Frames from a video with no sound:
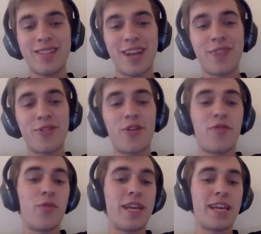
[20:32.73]
I don't know
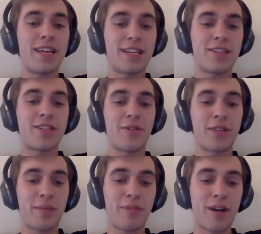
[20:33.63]
if we can
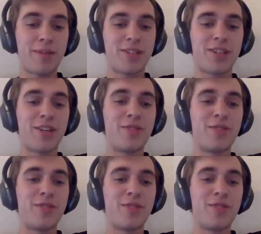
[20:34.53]
necessarily promise,